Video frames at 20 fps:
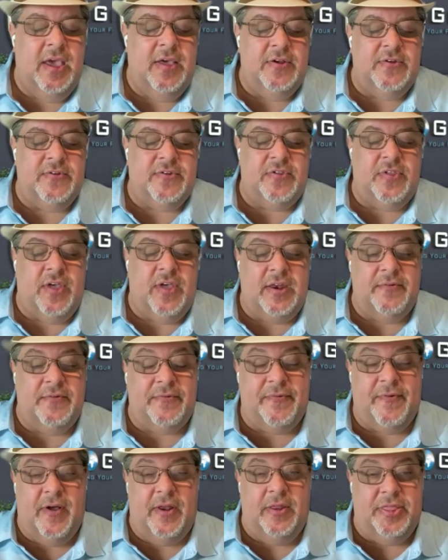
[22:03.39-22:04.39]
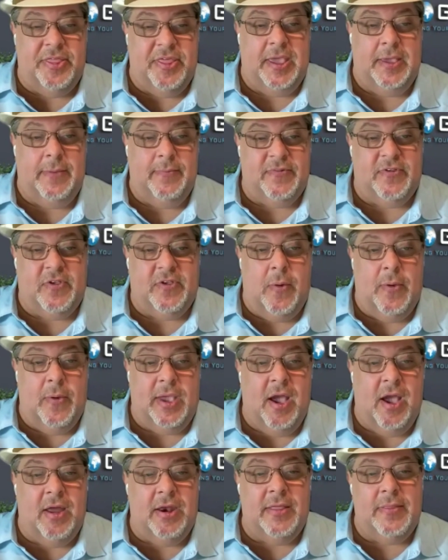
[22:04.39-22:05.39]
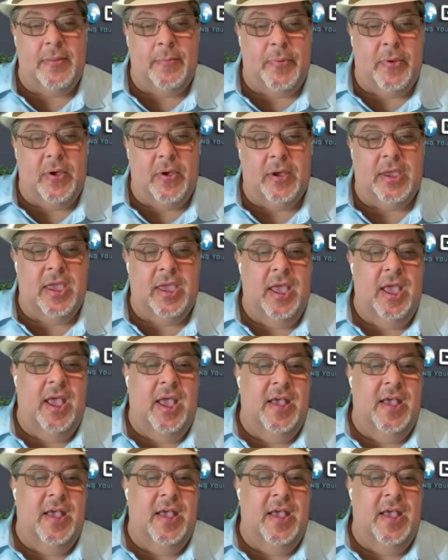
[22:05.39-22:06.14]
There's a lot of fun themes going on in the book.